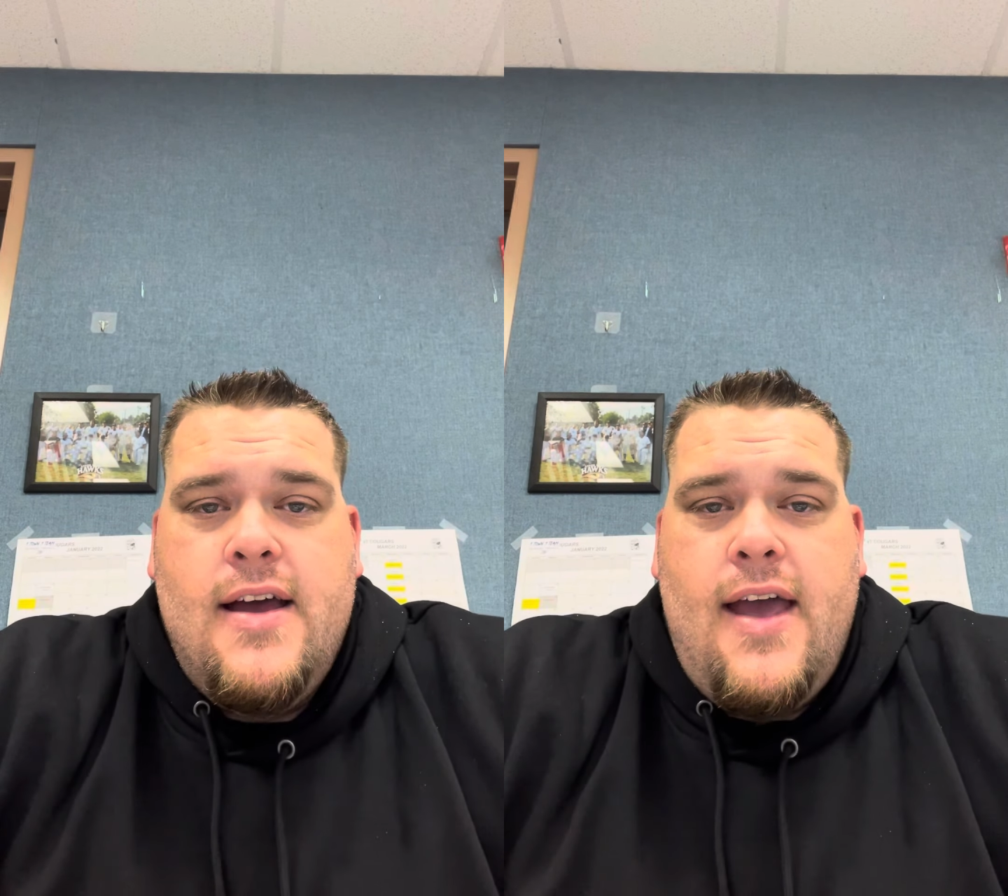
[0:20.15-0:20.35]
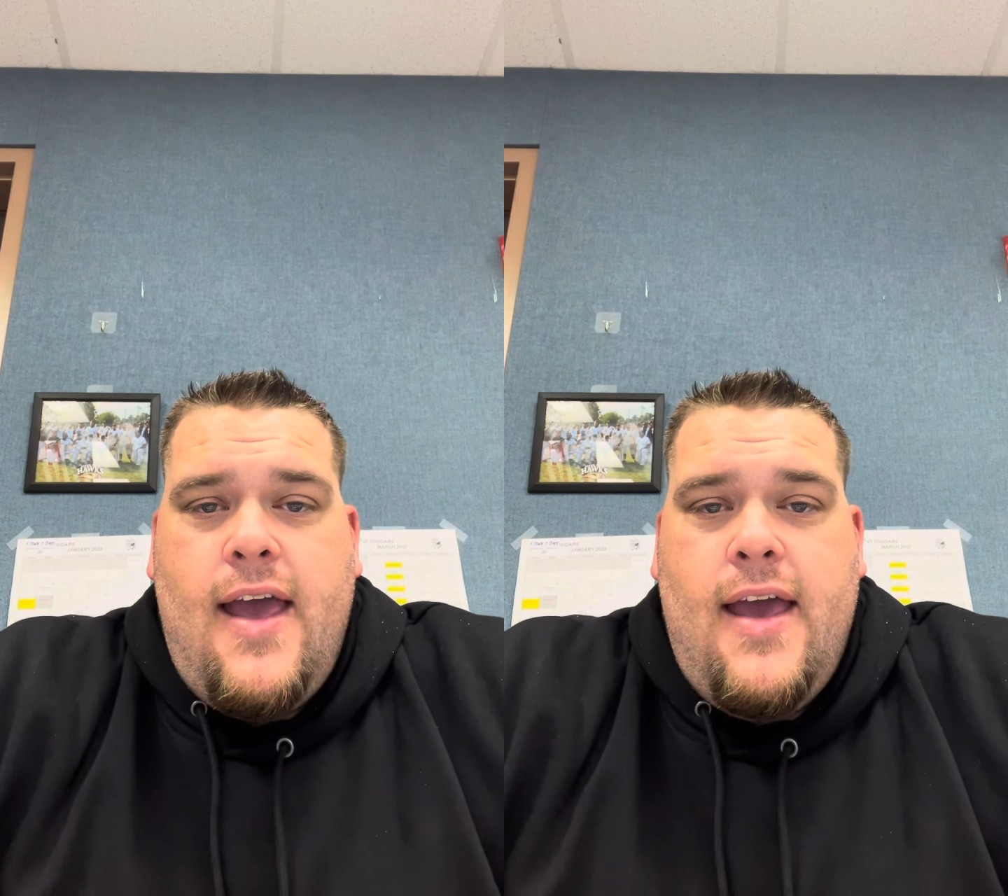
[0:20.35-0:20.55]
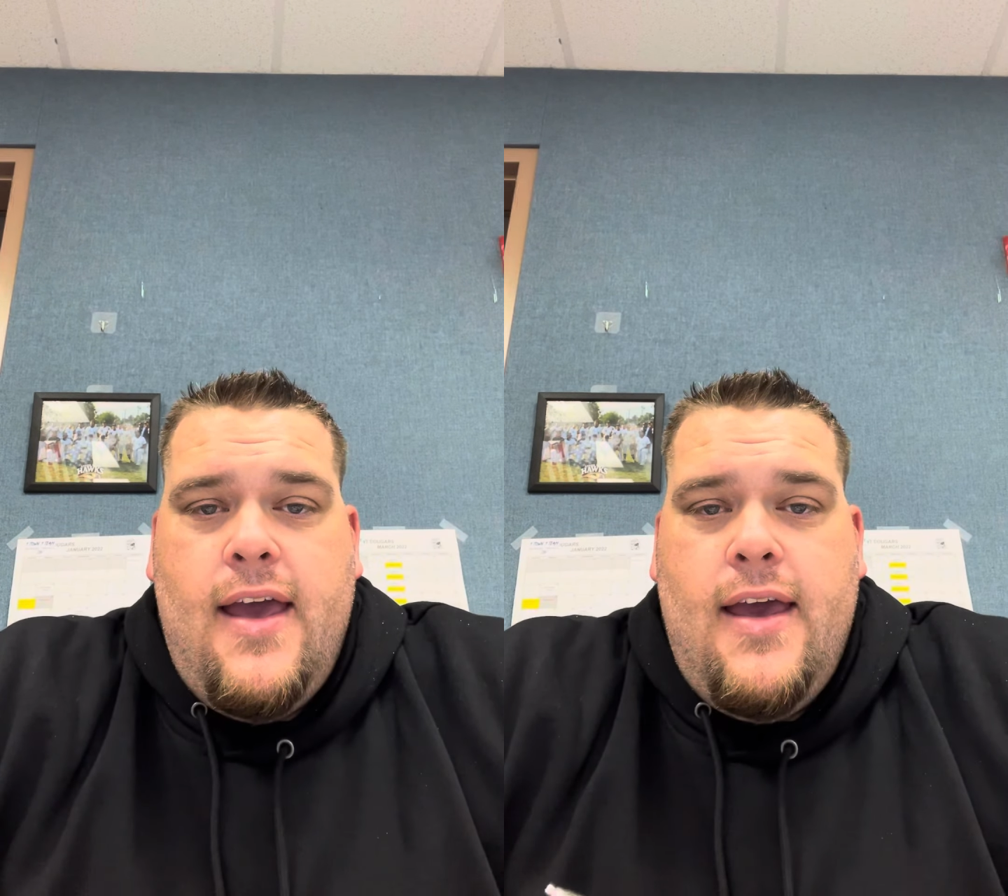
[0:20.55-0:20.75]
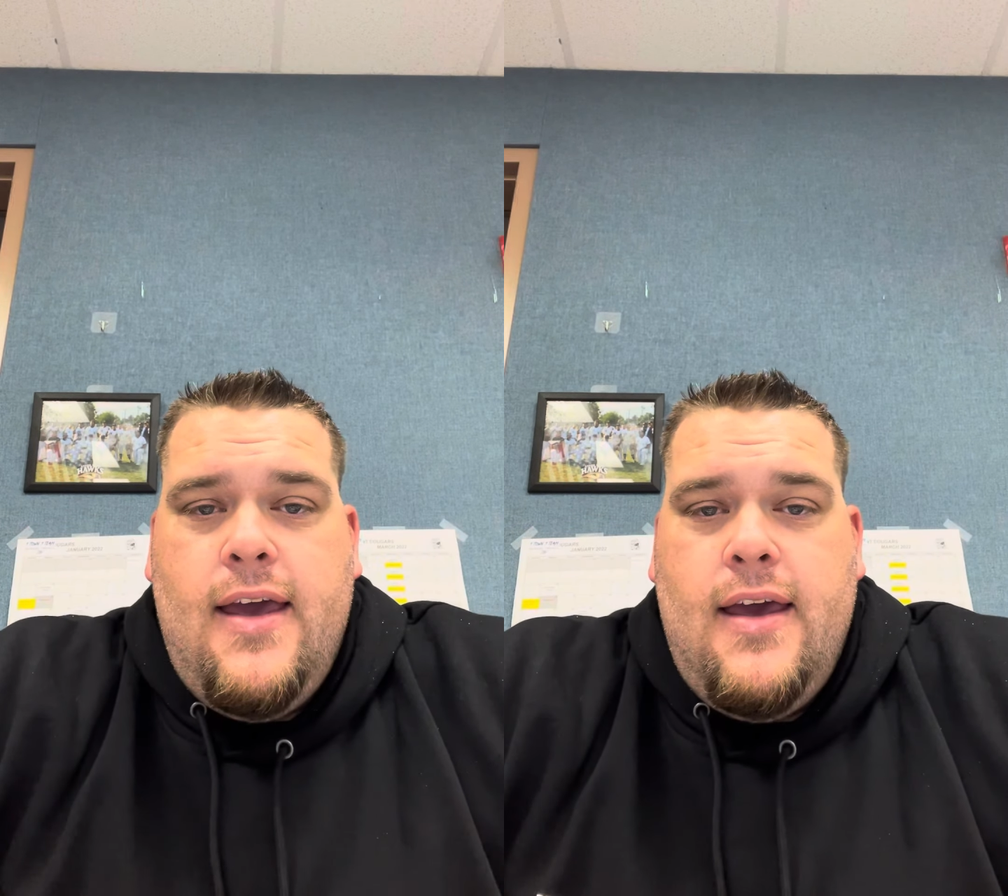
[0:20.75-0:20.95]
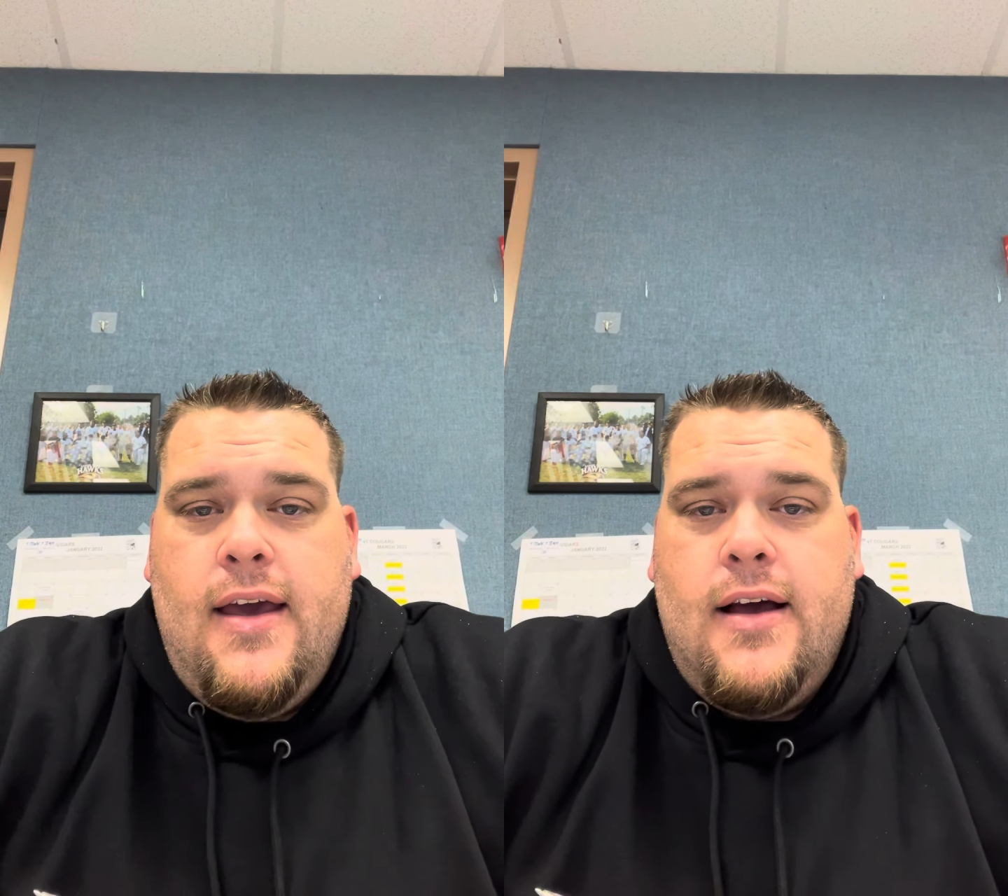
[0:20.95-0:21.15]

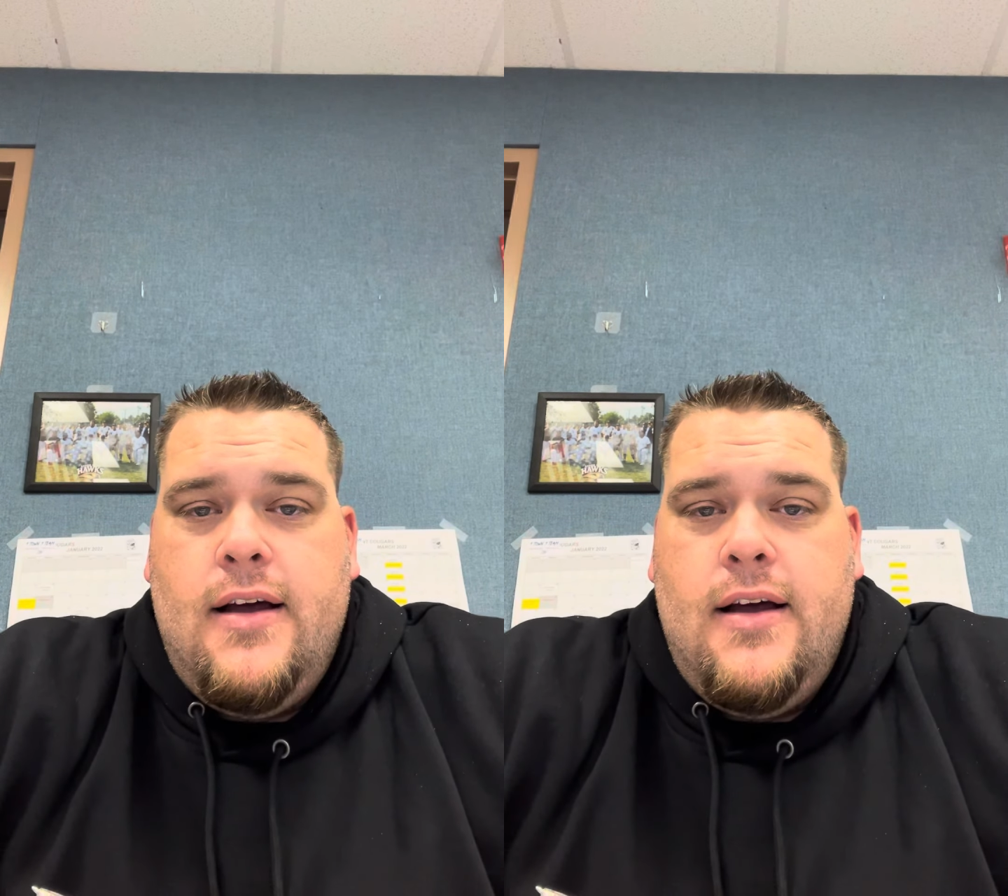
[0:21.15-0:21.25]
a